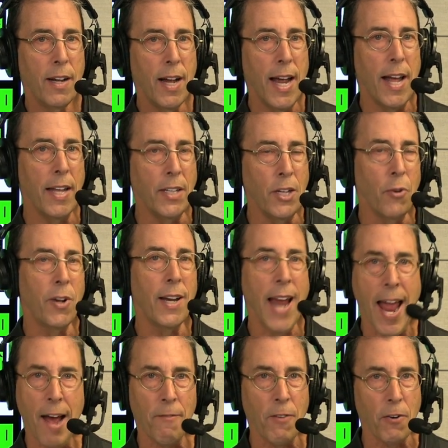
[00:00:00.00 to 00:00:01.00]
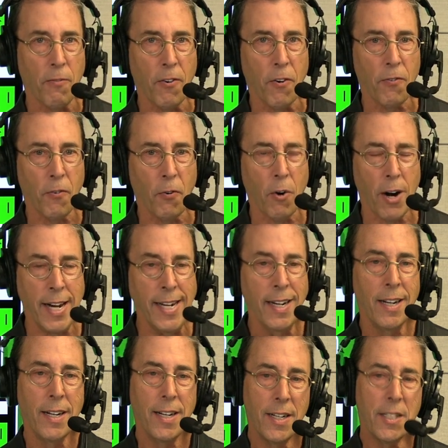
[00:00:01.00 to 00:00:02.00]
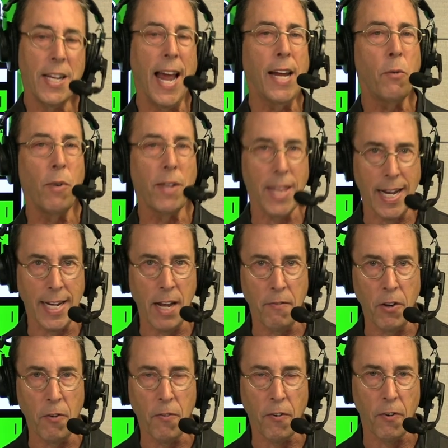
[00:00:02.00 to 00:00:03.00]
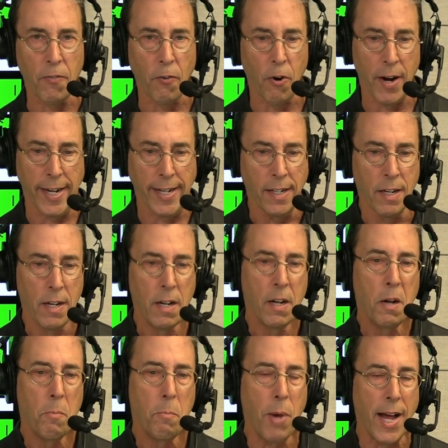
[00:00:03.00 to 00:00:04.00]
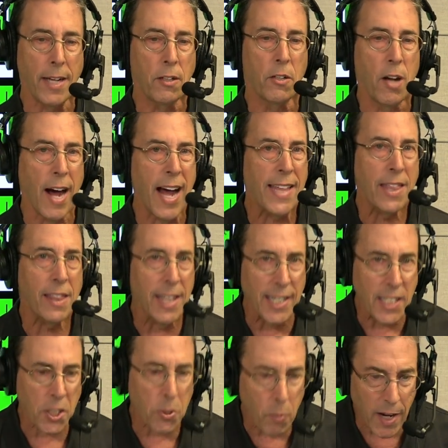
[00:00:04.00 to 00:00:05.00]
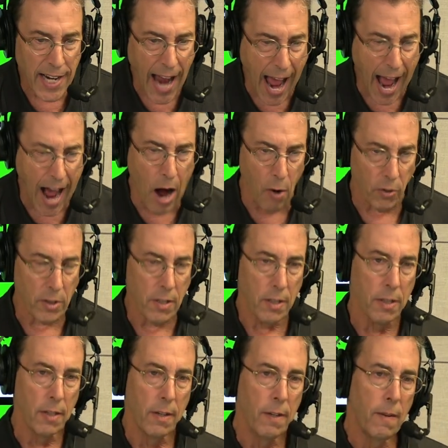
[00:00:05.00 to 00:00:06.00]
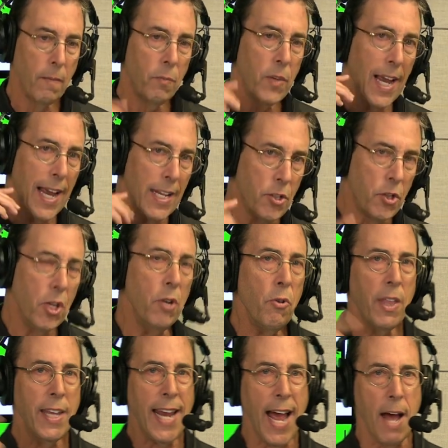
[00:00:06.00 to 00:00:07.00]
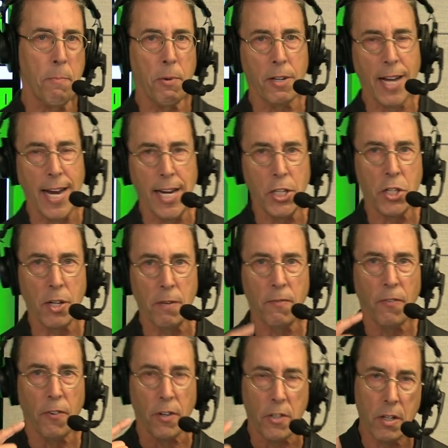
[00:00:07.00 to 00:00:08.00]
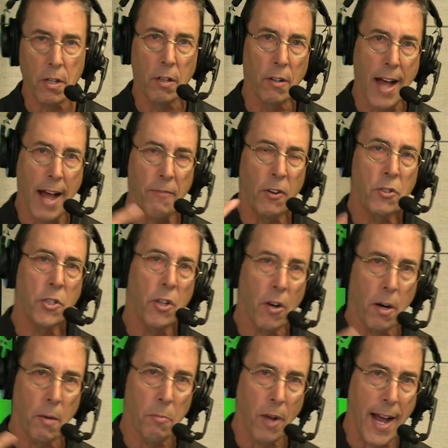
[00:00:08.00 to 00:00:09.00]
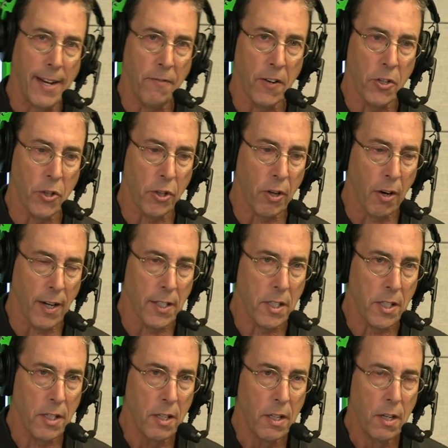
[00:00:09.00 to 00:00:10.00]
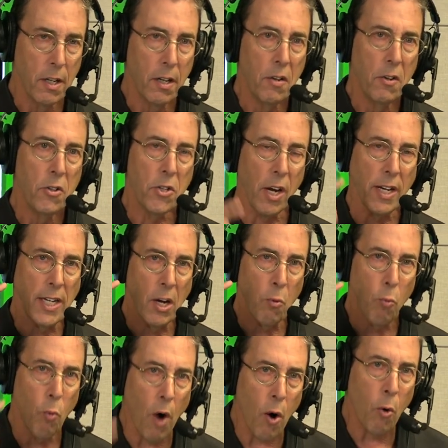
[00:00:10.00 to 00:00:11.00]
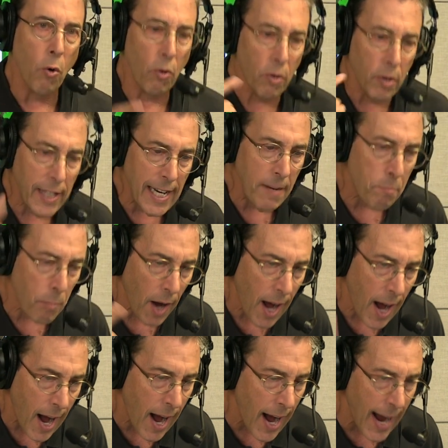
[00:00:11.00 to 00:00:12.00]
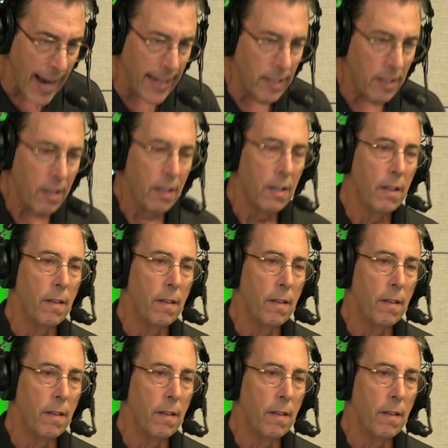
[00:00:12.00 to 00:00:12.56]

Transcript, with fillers: and you can have it for free, take what they give you for free. But gut this one out and do the application for level term life insurance so you won't leave behind.